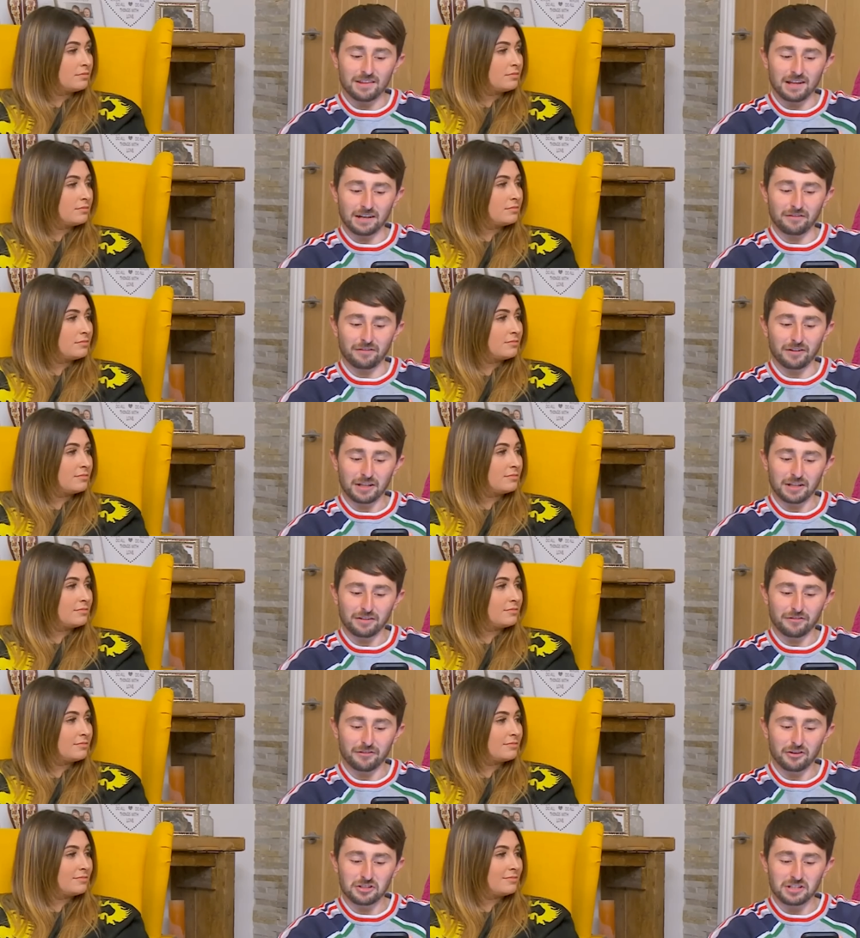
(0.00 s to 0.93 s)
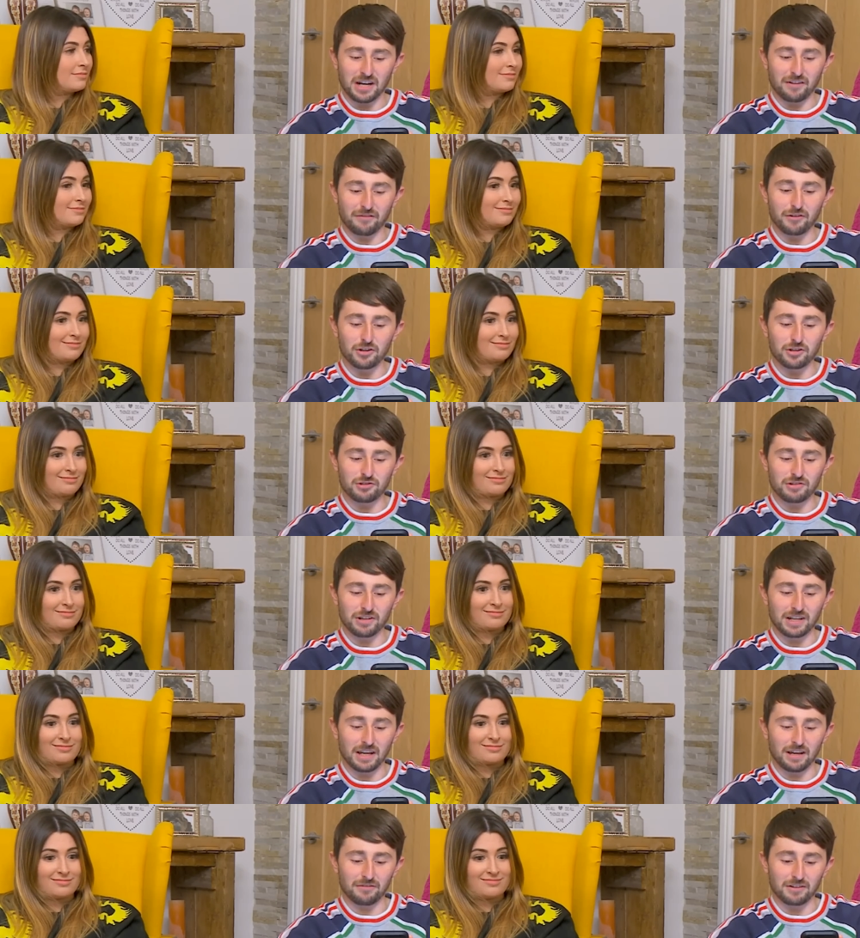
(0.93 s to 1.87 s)
Speaker 1: Thankfully, the first anniversary
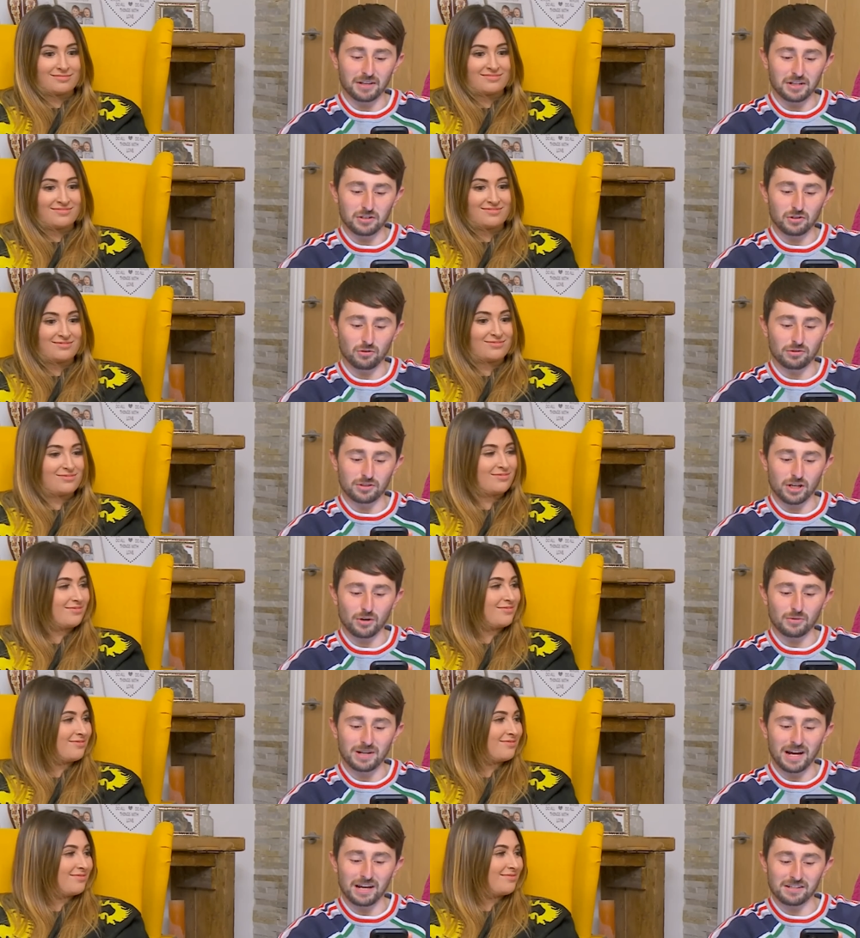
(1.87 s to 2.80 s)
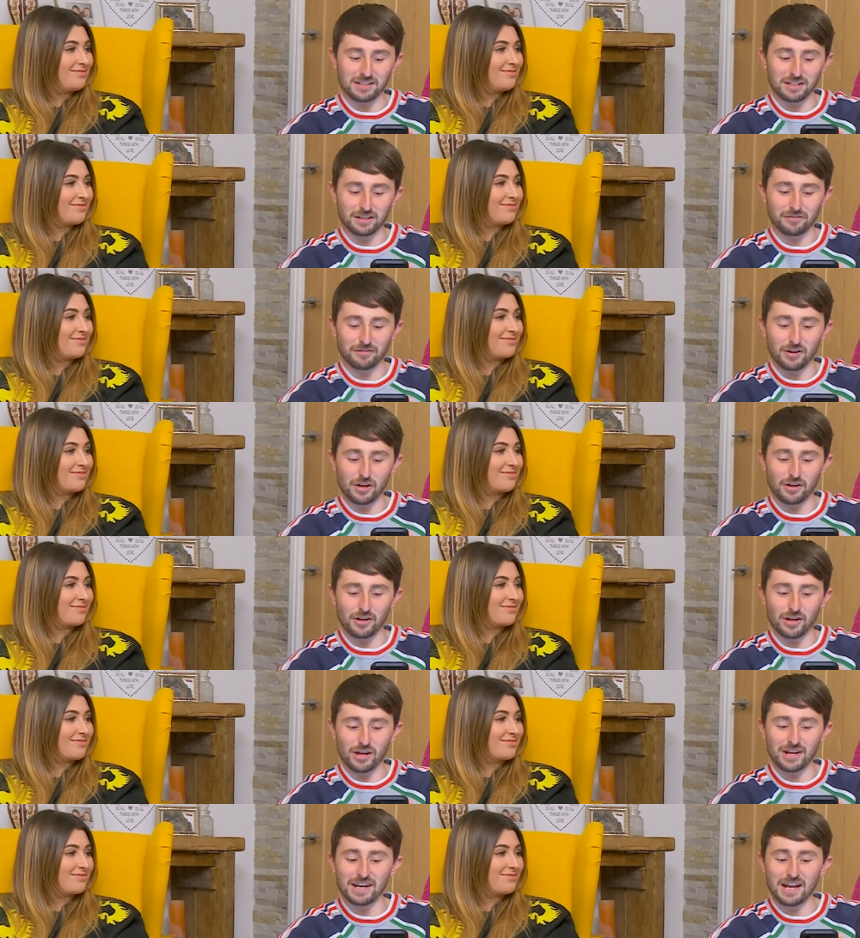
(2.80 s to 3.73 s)
gift is also nicely
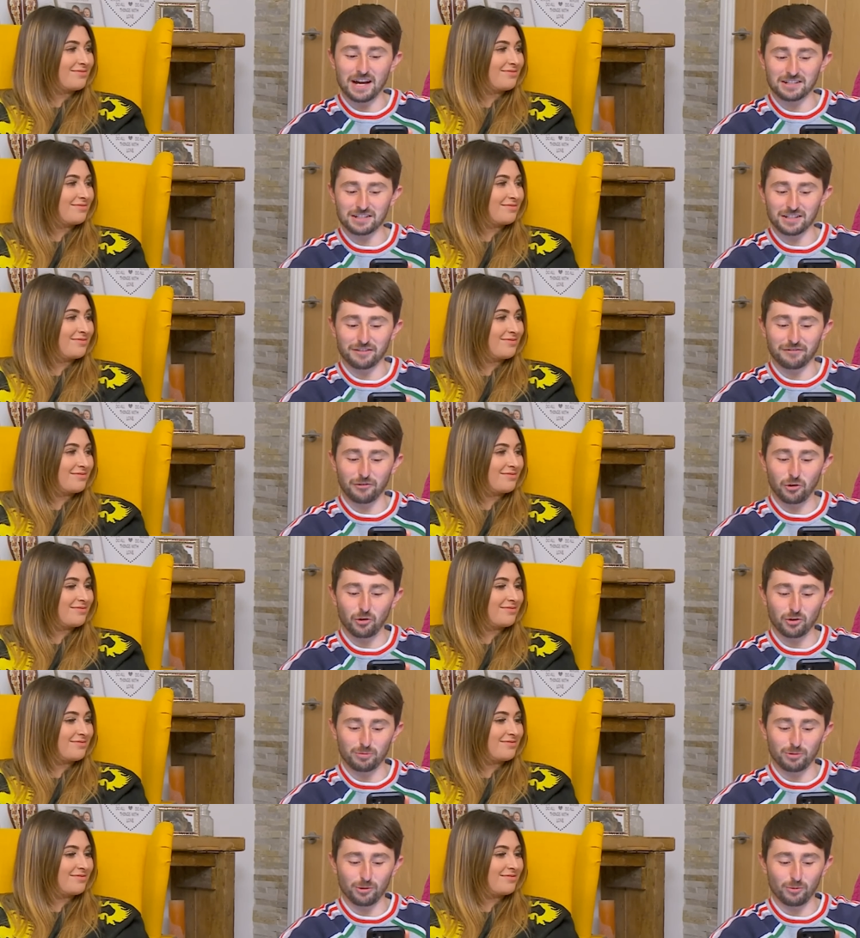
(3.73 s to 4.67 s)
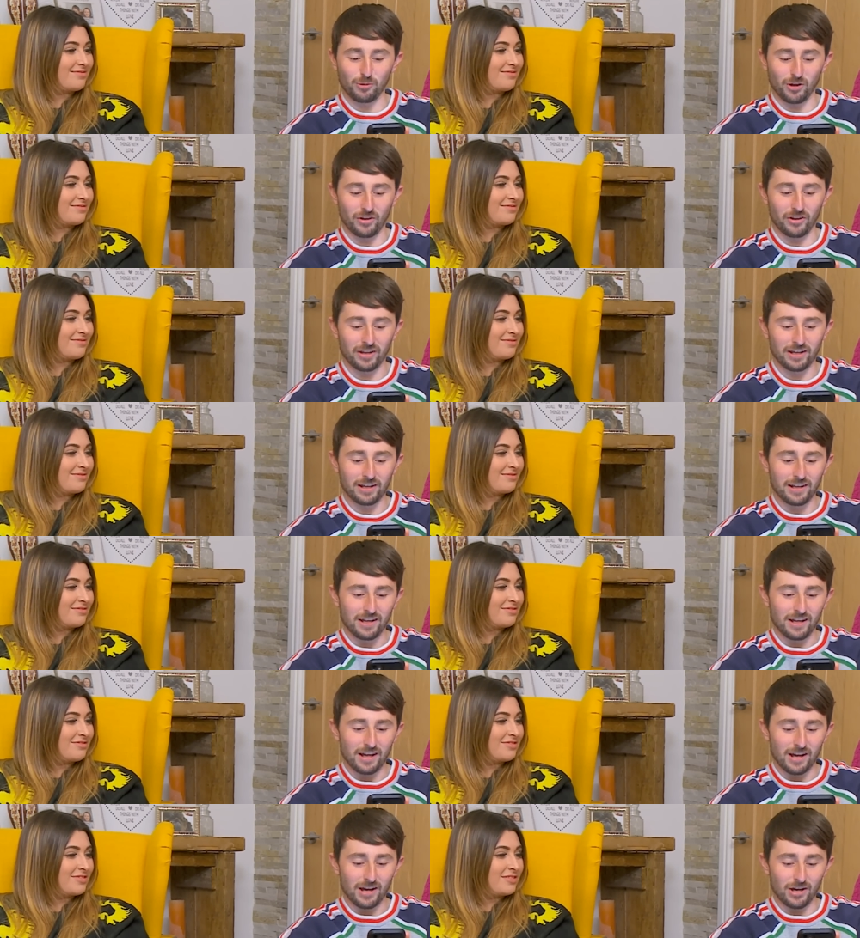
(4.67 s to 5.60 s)
a nicely affordable one.
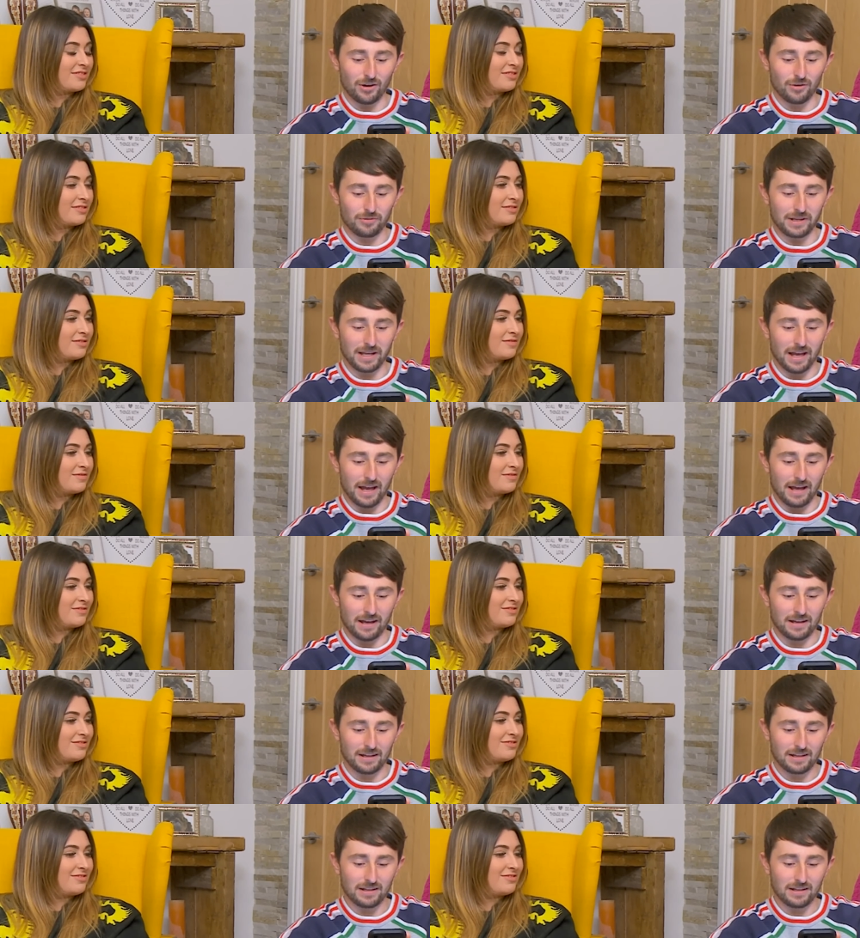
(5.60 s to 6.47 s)
Oh, yeah.